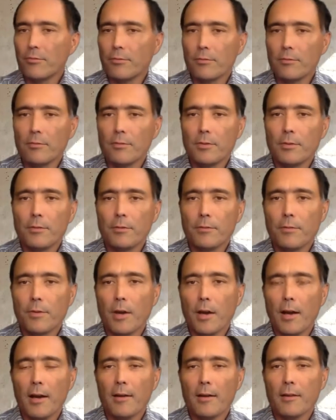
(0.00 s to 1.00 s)

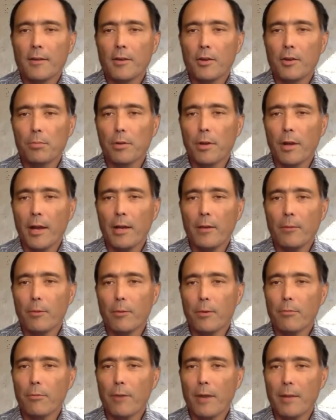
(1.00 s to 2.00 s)
You're playing
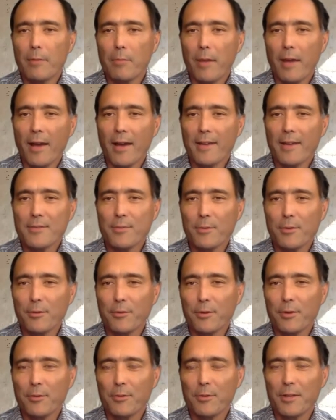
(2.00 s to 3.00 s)
with right backs.
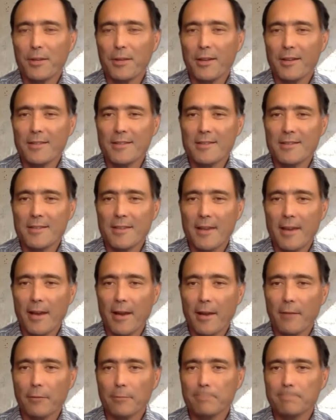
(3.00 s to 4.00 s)
What do you like to see
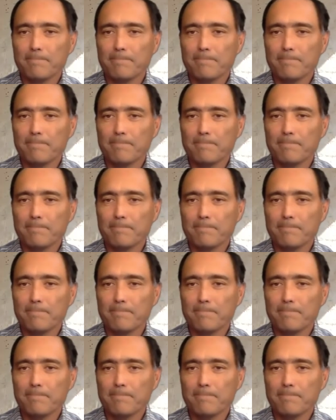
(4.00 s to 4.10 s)
out of them?